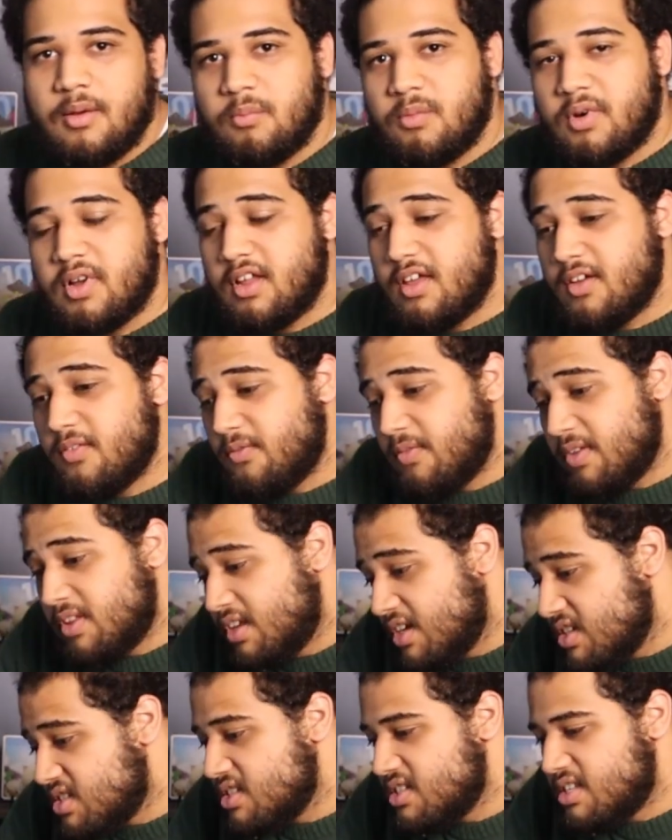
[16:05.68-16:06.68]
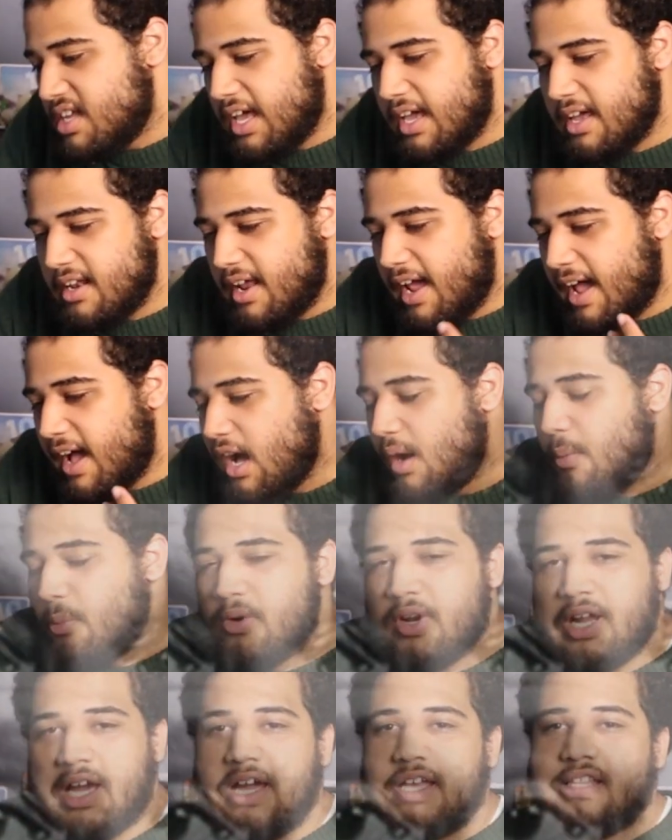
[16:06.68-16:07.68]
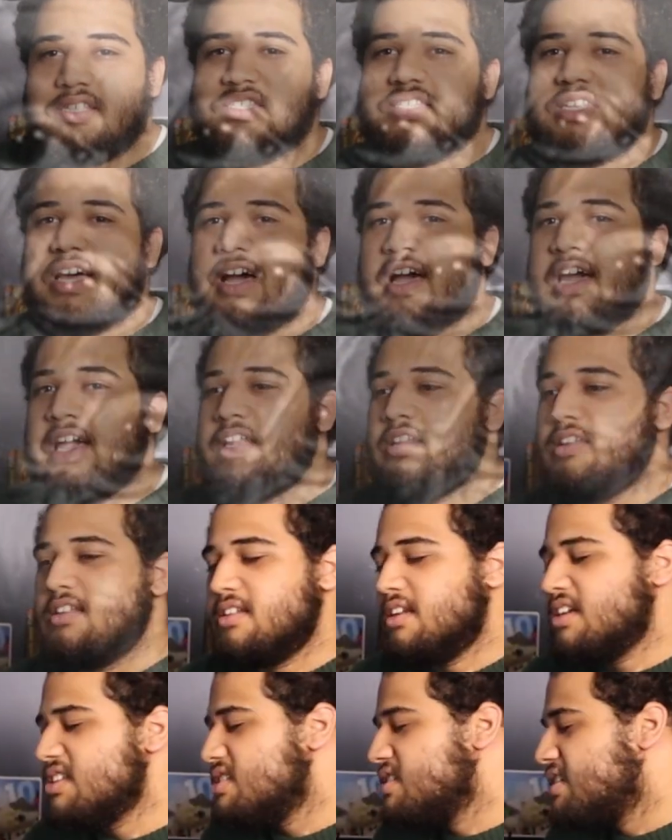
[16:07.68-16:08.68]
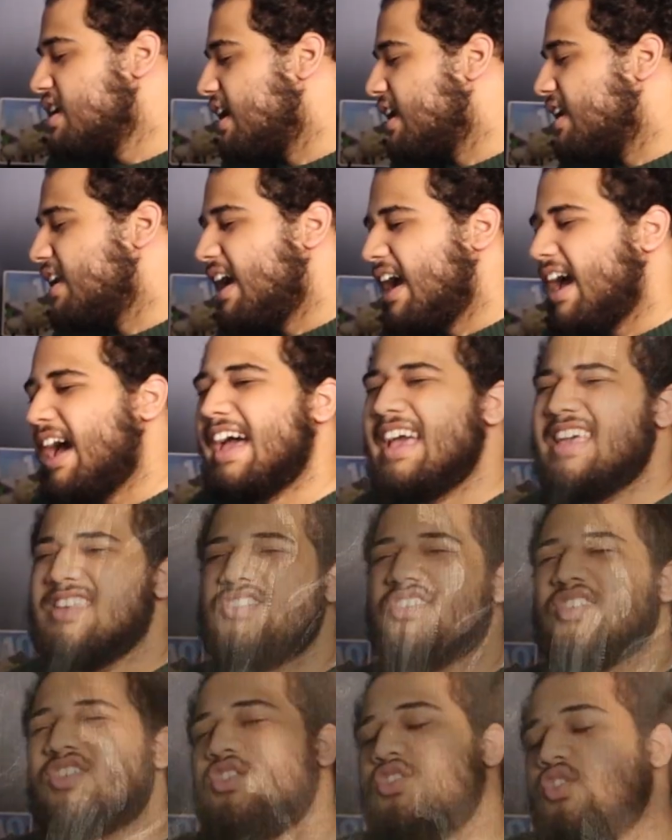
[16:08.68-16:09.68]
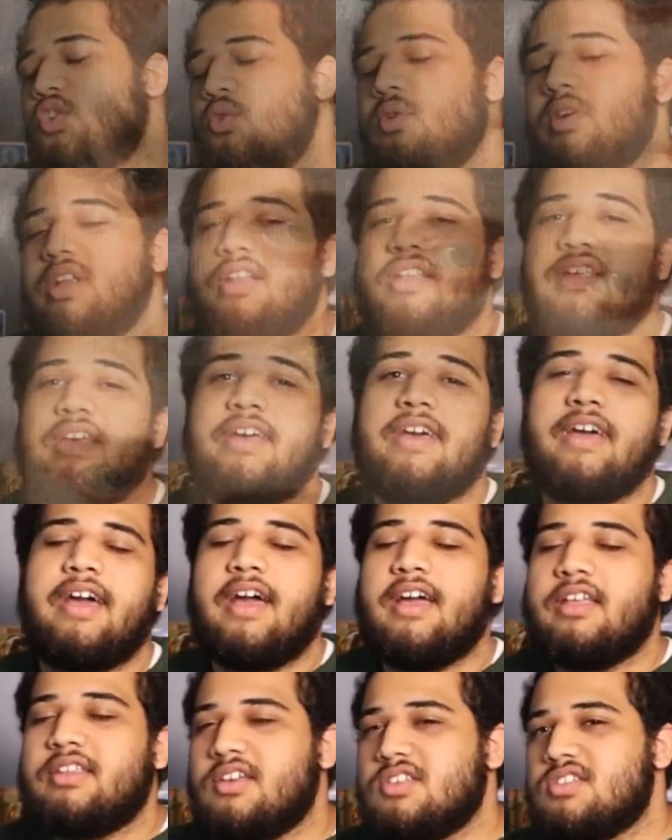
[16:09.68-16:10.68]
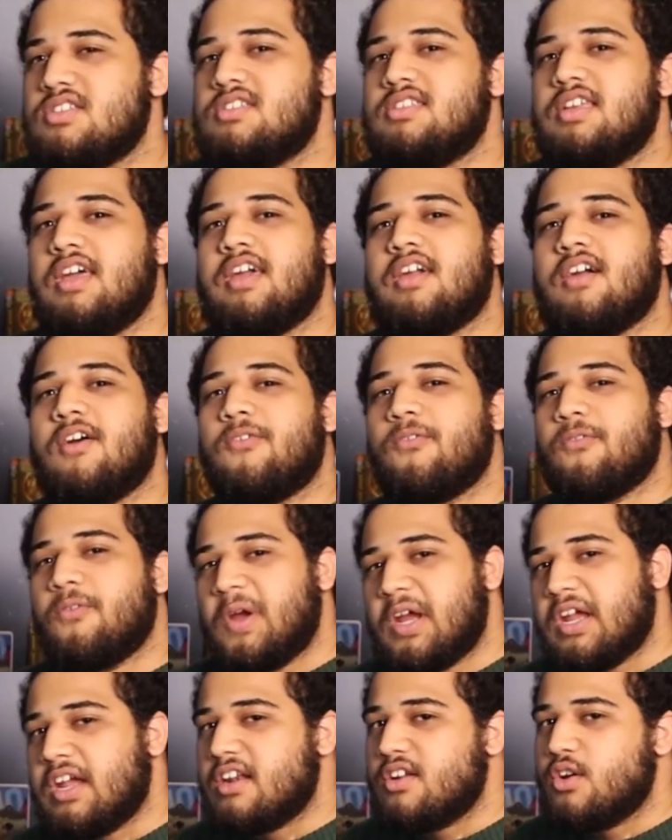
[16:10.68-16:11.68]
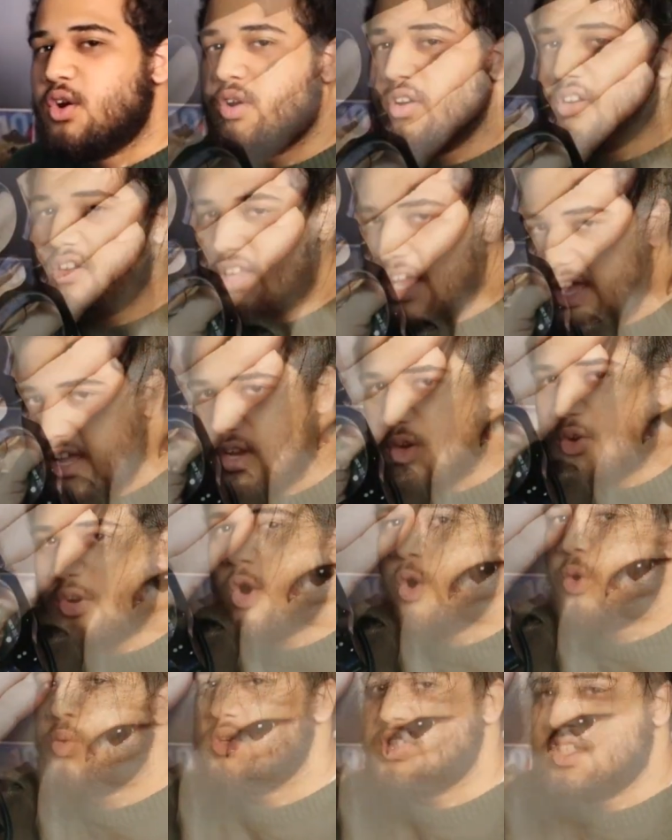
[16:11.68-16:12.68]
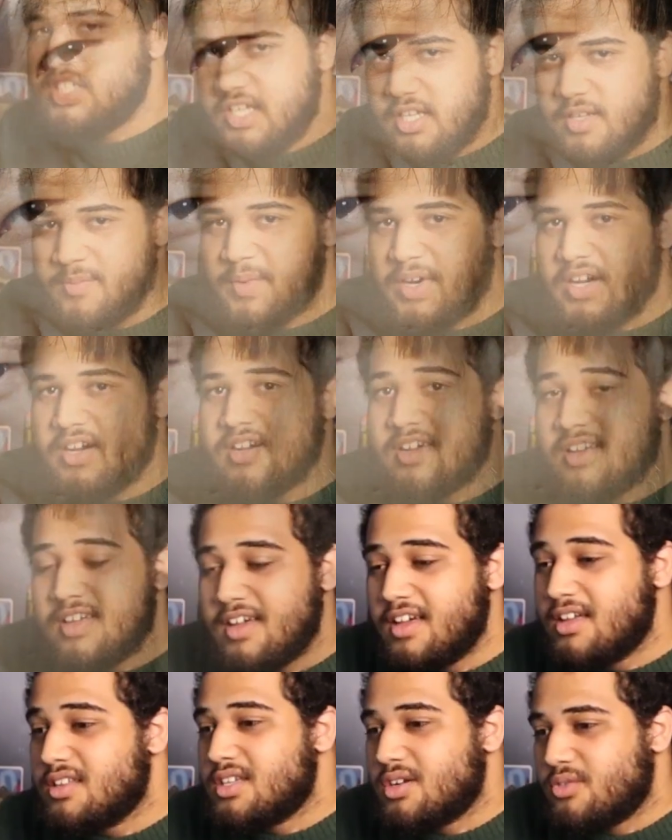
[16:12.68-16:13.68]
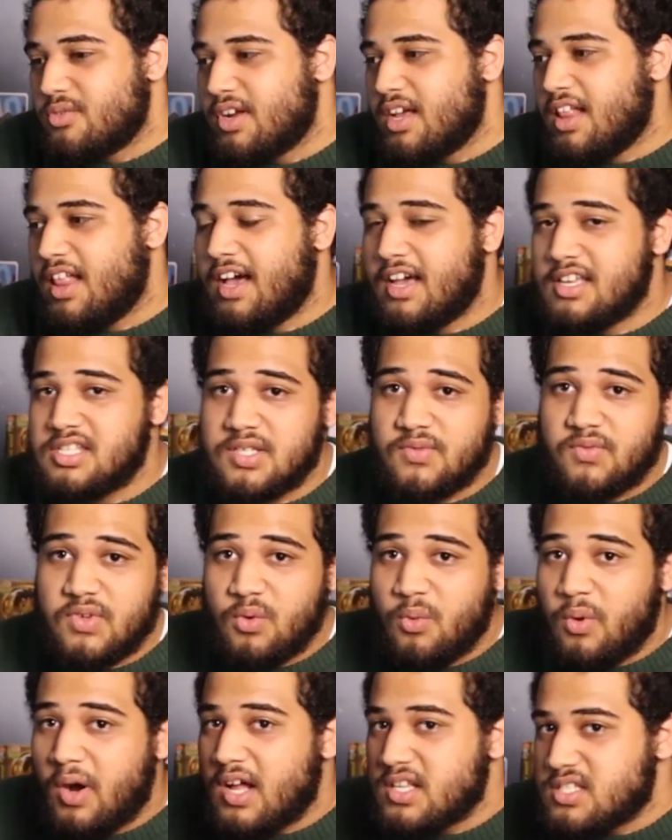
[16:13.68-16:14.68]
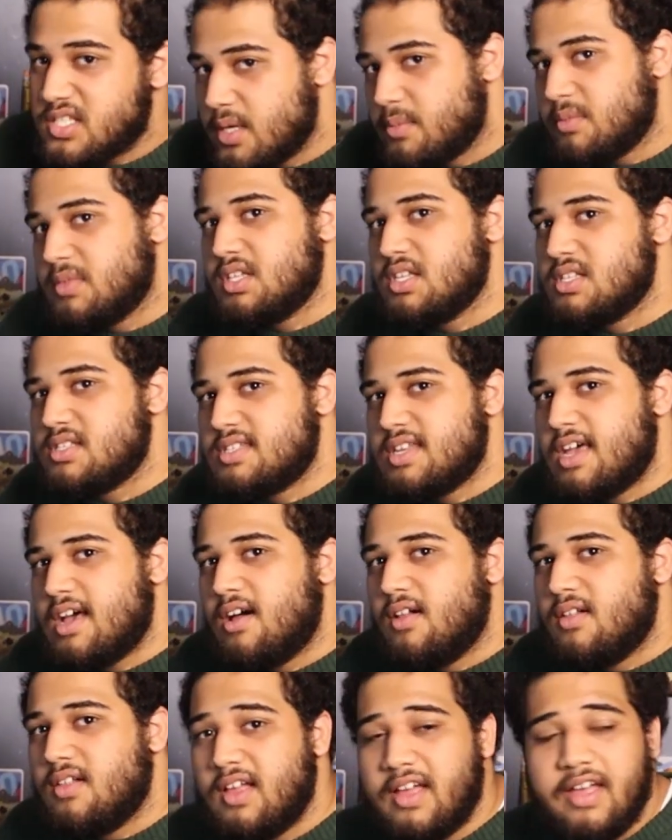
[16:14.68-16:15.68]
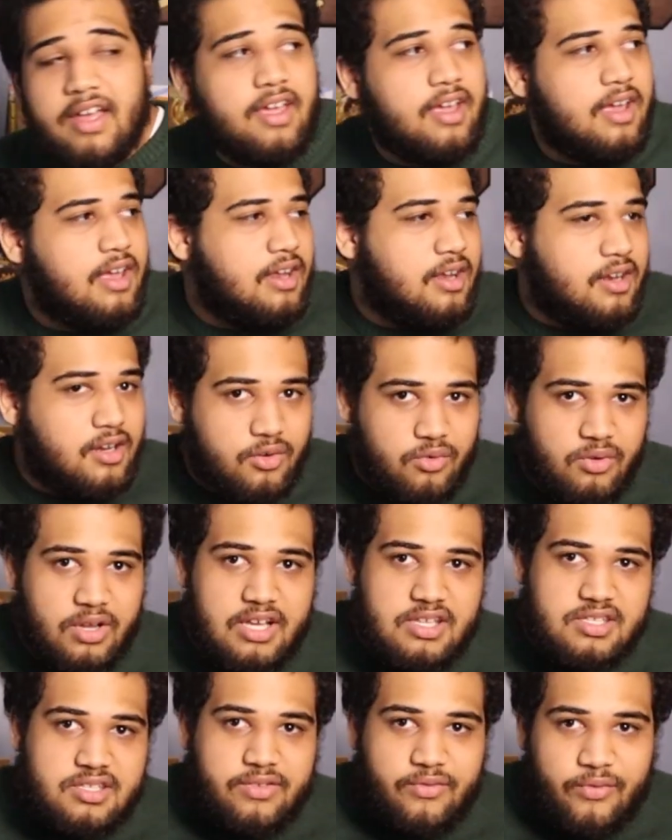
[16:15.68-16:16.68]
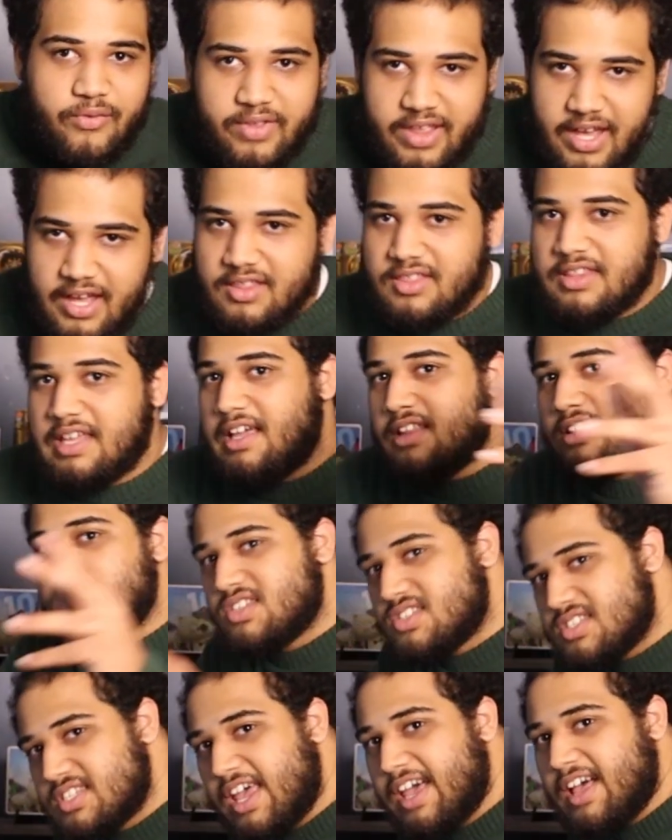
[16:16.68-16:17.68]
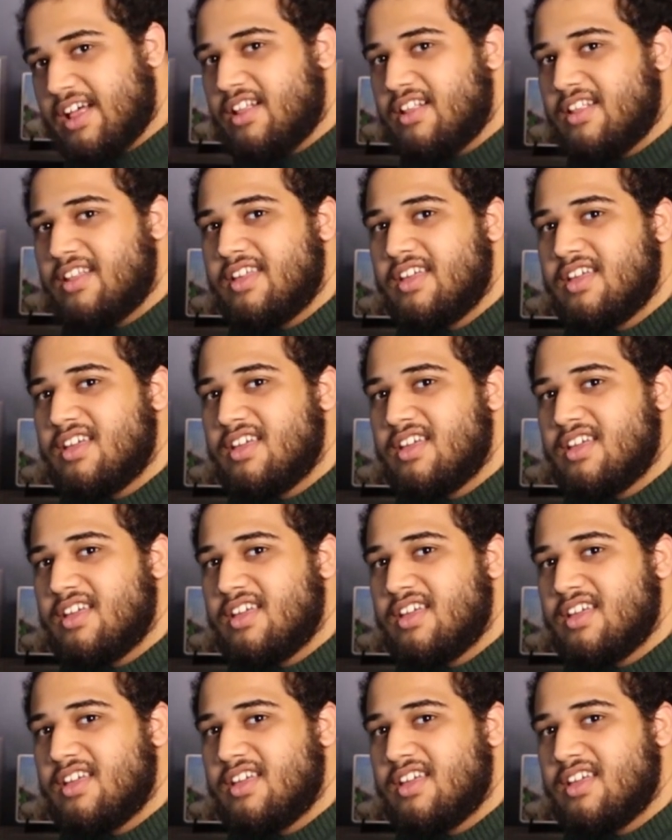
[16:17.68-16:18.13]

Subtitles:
But if it doesn't take an Albert Einstein, it doesn't take an Isaac Newton, it doesn't take a freaking Hideo Kojima to realize if you want something to sell, you need a reason for that thing to sell.